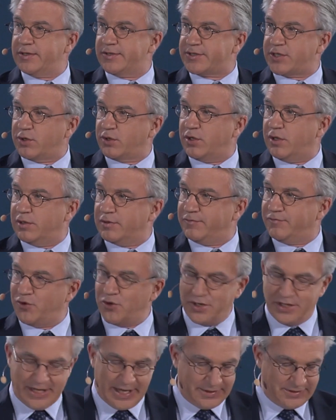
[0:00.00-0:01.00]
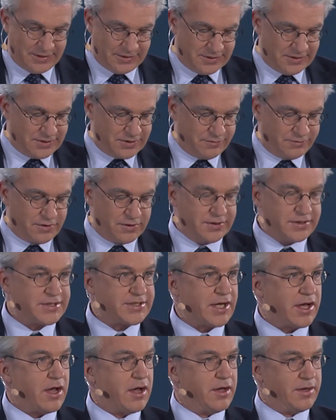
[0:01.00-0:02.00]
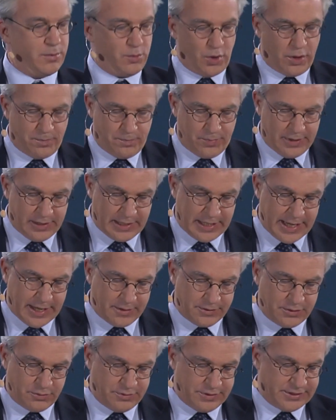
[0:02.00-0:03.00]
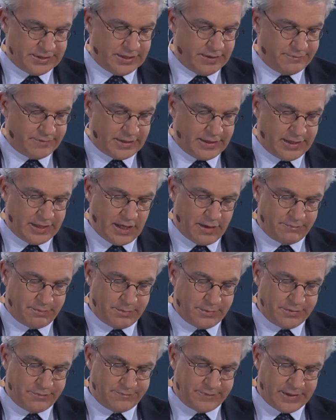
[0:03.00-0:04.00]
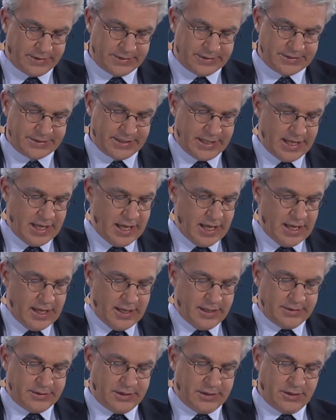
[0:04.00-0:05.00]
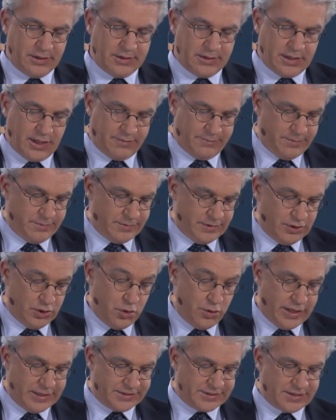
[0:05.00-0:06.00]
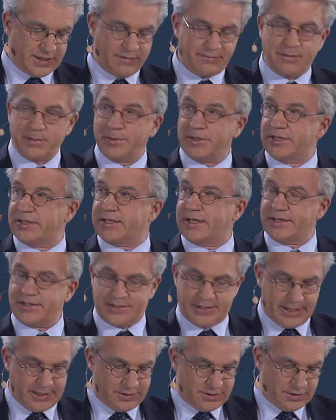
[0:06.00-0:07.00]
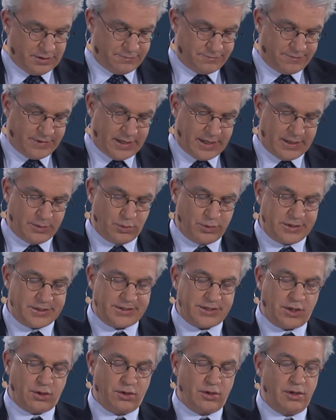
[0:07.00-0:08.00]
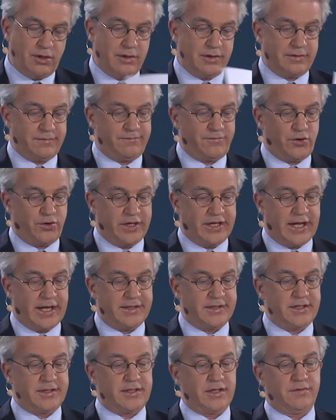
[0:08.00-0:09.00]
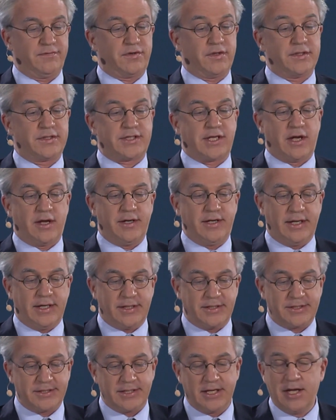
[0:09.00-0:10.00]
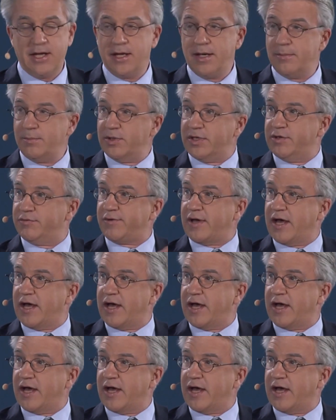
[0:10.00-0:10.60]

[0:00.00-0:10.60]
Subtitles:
so-called foreign entities of concern won't be allowed to receive any government funds. The US government has yet to define what a so-called foreign entity of concern is, but if